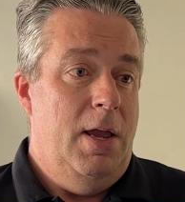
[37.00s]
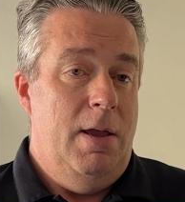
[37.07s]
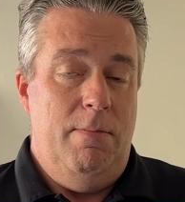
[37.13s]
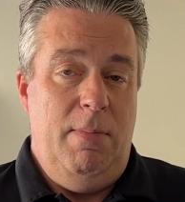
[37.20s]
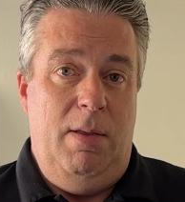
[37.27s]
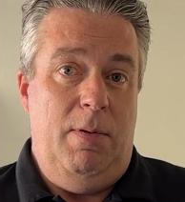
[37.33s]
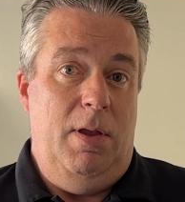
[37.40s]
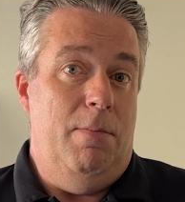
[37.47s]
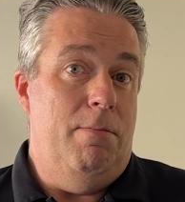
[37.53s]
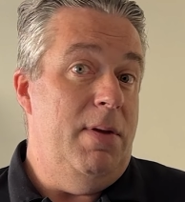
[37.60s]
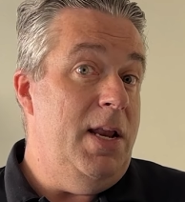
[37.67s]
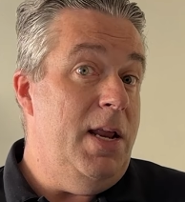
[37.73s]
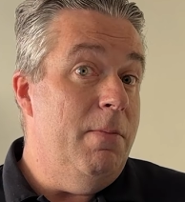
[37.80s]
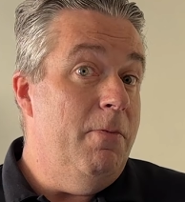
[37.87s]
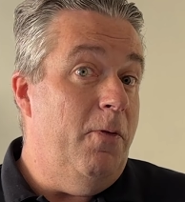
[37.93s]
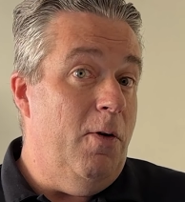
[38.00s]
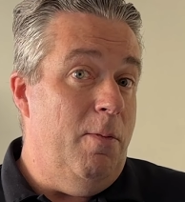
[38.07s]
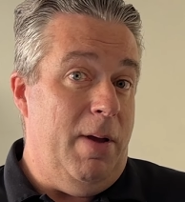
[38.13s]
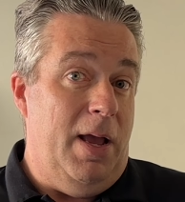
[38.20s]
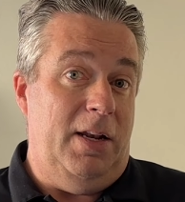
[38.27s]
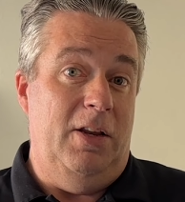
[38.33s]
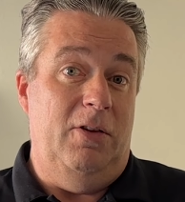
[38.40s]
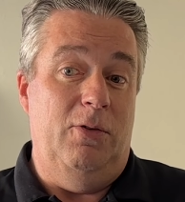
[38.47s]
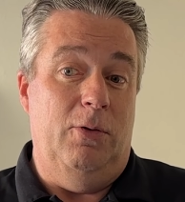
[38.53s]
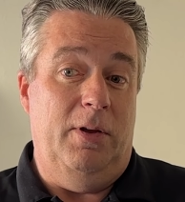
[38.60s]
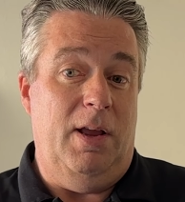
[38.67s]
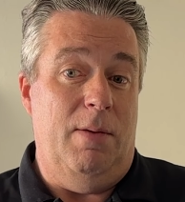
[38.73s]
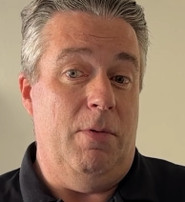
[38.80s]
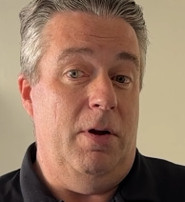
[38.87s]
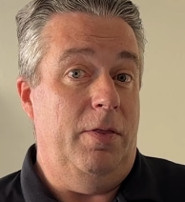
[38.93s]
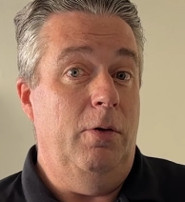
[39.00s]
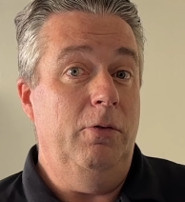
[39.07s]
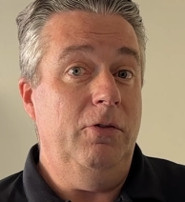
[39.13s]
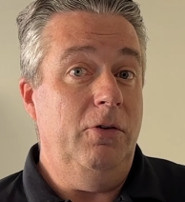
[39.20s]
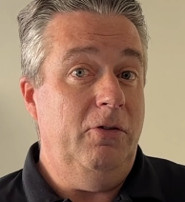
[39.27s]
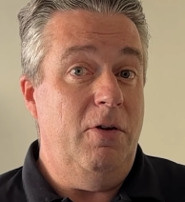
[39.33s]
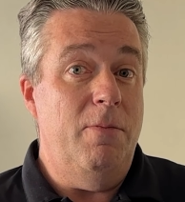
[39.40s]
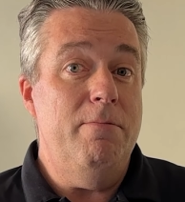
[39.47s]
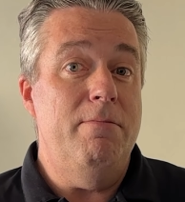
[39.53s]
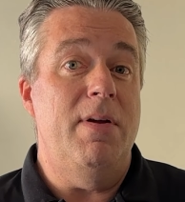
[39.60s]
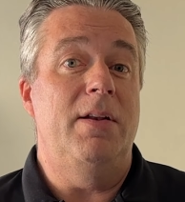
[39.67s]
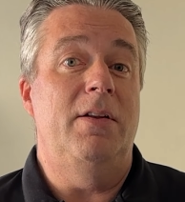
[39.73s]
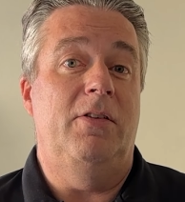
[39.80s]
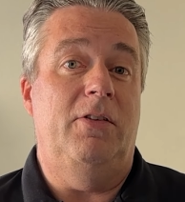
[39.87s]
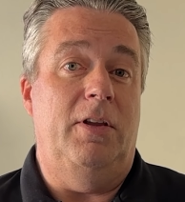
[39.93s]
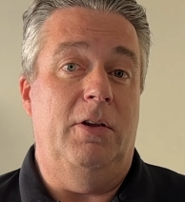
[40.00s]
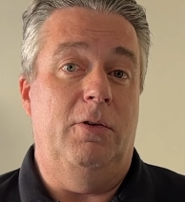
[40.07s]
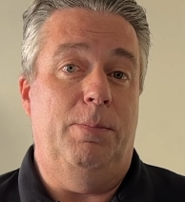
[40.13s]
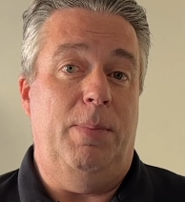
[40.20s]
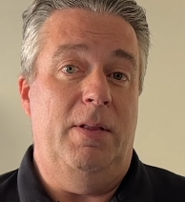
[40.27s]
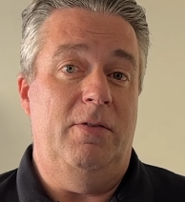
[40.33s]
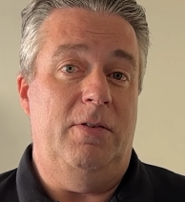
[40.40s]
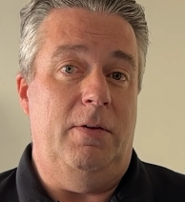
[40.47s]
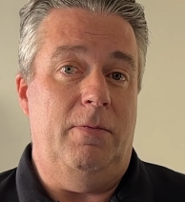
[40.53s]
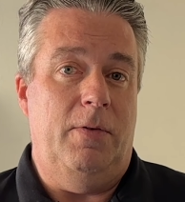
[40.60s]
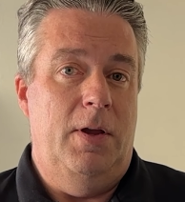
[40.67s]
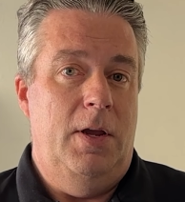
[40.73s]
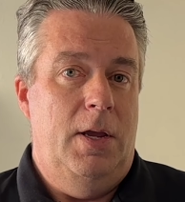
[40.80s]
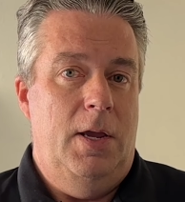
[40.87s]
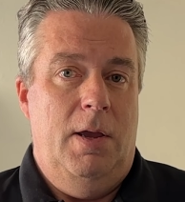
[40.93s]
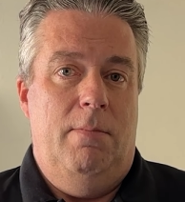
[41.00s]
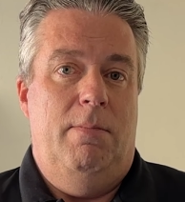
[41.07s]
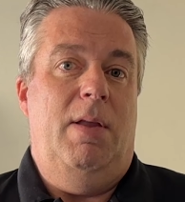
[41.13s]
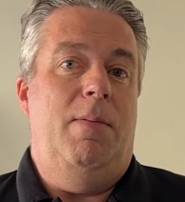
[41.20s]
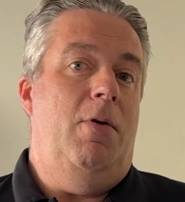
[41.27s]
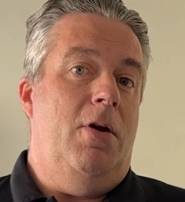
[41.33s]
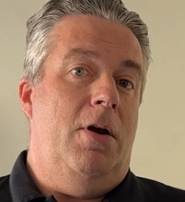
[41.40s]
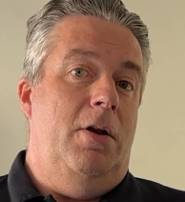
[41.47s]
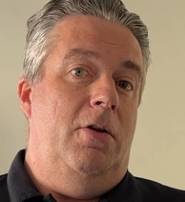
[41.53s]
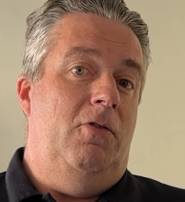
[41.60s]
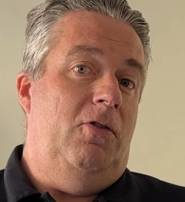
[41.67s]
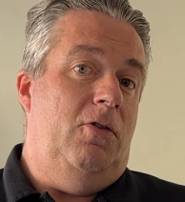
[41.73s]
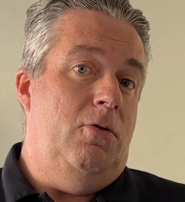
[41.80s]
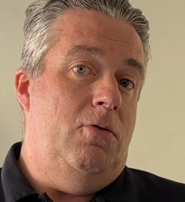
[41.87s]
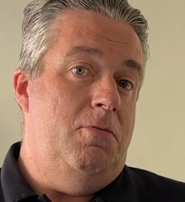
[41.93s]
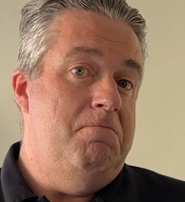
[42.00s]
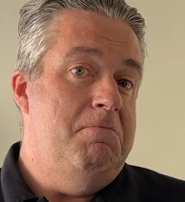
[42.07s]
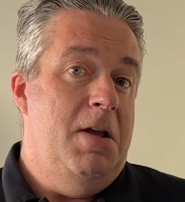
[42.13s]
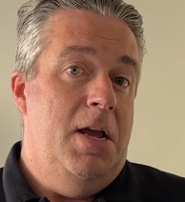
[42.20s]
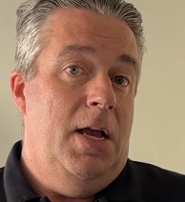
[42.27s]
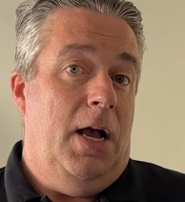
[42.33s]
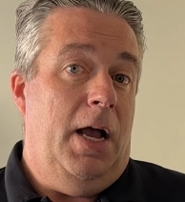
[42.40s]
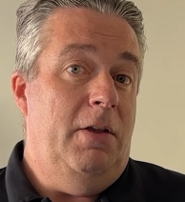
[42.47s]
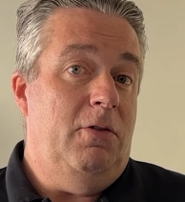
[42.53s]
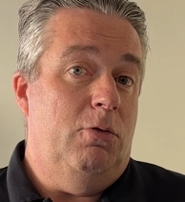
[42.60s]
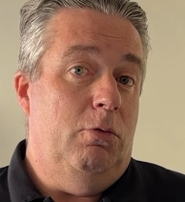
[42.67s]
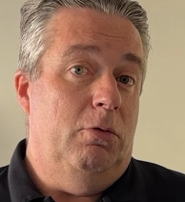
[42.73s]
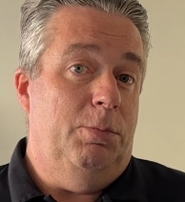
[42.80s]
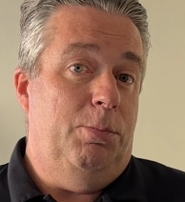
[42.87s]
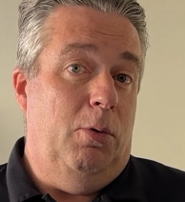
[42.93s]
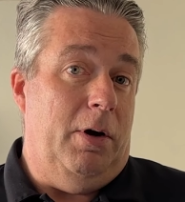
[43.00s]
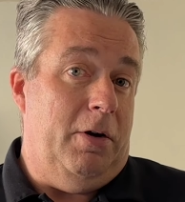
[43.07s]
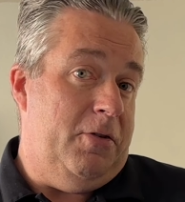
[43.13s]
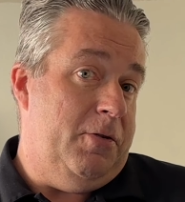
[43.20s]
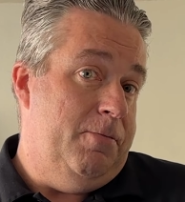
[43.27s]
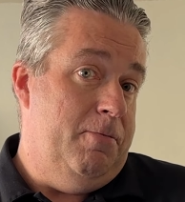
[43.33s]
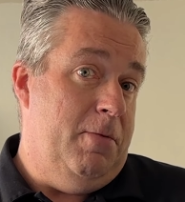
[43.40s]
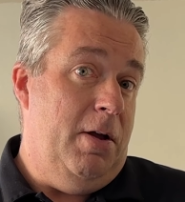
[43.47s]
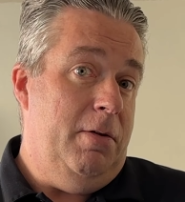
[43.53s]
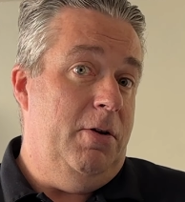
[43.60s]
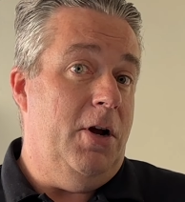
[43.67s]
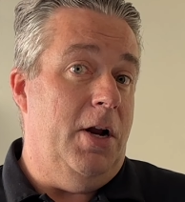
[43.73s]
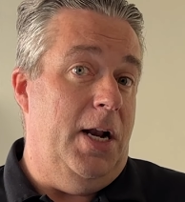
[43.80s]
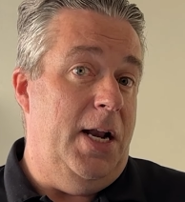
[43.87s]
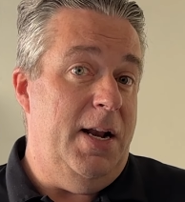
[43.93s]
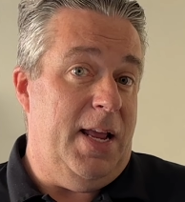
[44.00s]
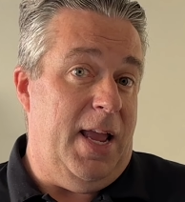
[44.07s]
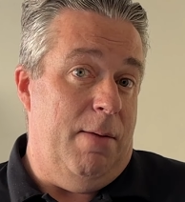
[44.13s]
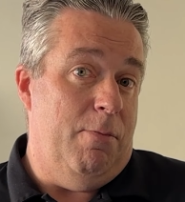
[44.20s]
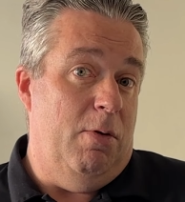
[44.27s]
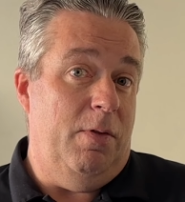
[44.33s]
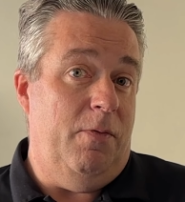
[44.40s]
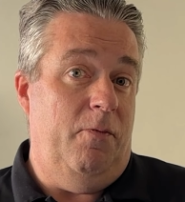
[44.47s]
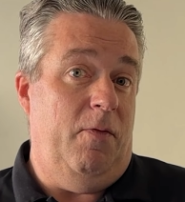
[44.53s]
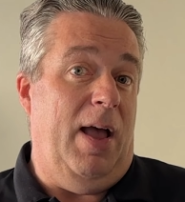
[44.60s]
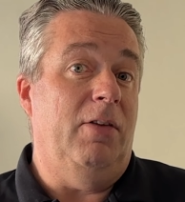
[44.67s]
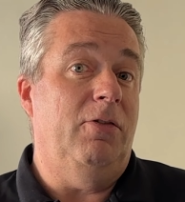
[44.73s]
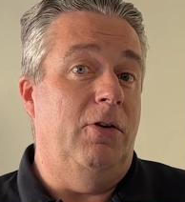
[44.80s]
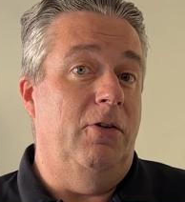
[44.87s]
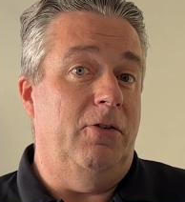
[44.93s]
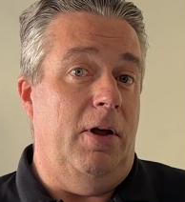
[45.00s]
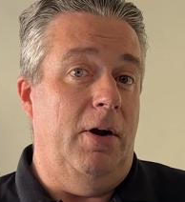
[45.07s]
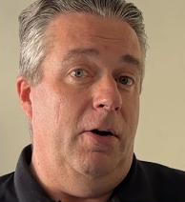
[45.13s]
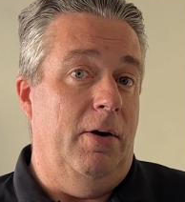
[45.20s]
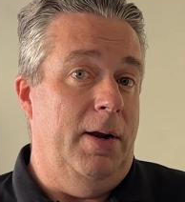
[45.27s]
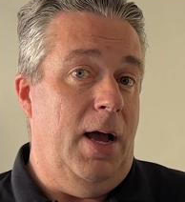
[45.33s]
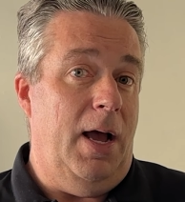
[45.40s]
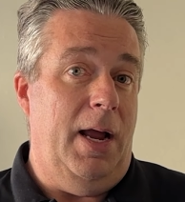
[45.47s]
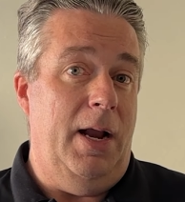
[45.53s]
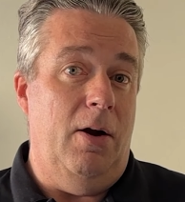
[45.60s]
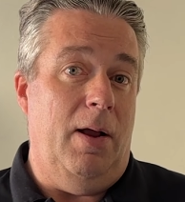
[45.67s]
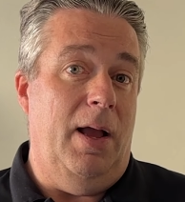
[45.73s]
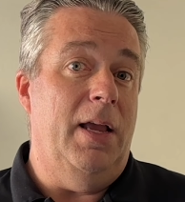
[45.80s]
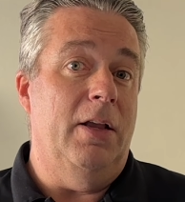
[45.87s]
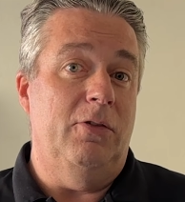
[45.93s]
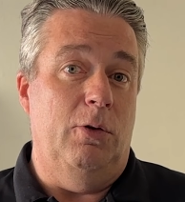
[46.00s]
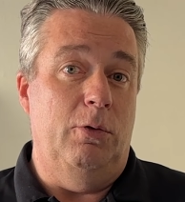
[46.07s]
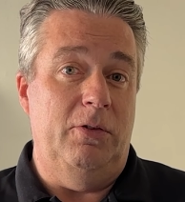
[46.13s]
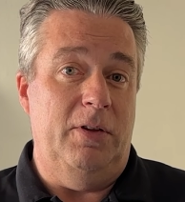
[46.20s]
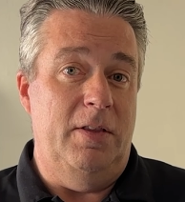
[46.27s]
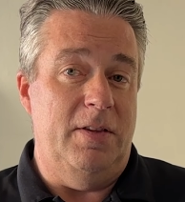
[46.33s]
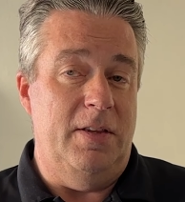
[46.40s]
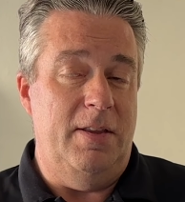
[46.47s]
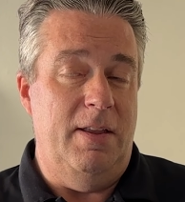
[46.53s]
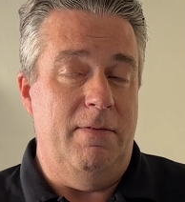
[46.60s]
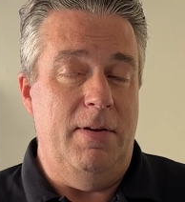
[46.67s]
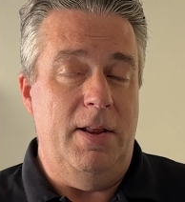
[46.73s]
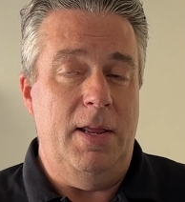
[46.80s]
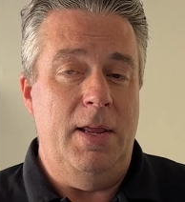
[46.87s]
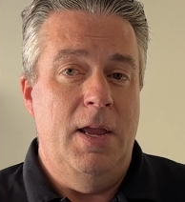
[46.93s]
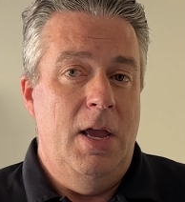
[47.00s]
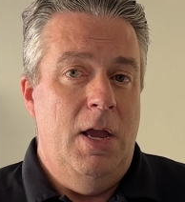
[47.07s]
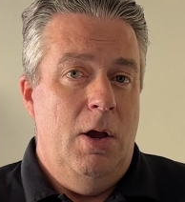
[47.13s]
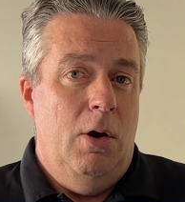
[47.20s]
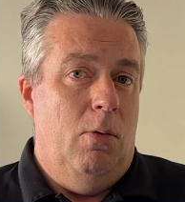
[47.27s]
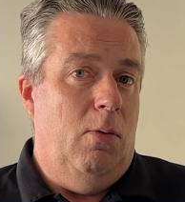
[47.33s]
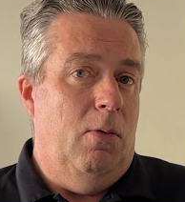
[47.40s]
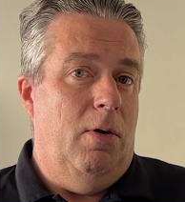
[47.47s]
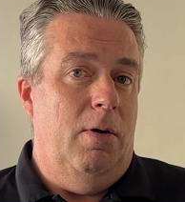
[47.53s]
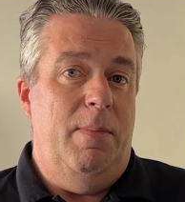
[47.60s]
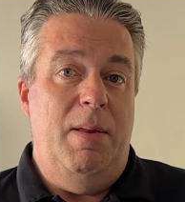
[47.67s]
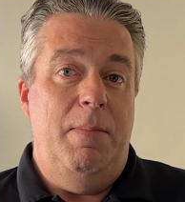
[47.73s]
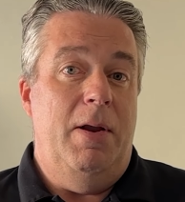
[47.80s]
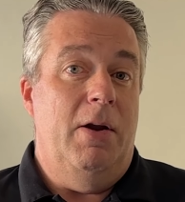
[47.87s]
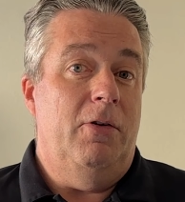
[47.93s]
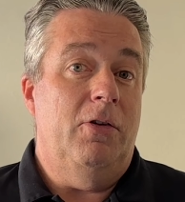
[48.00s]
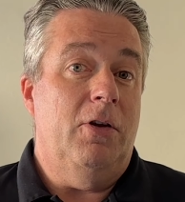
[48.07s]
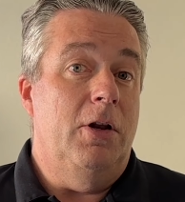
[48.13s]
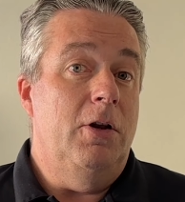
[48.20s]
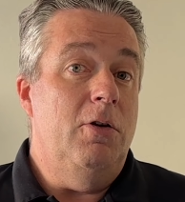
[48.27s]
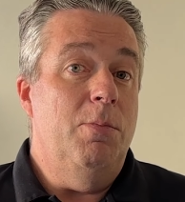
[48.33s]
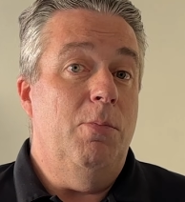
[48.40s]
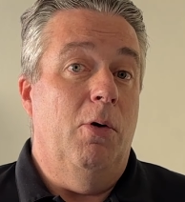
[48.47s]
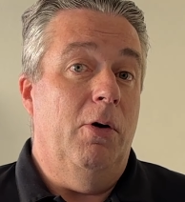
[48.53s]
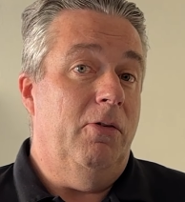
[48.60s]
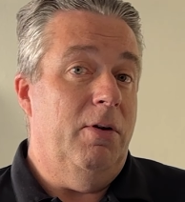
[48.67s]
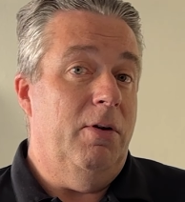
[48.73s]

maybe a medium format digital camera. Those are tremendously expensive. Maybe you're going to shoot high school sports. Well, you're going to need a camera with faster shutter and higher ISO sensitivity. Or maybe you're just going to do portrait